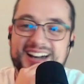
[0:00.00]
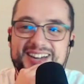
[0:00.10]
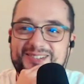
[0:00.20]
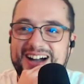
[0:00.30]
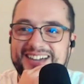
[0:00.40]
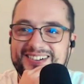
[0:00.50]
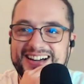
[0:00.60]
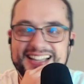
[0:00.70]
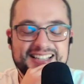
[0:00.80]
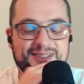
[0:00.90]
Like,
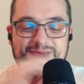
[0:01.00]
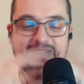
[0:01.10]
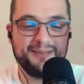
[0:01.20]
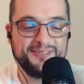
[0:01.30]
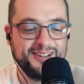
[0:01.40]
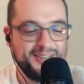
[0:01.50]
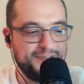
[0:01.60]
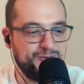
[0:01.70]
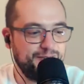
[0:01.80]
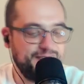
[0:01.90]
likewise. I'm
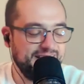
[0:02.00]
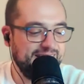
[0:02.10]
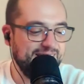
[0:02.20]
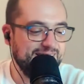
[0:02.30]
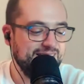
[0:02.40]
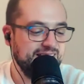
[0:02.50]
absolutely loving it.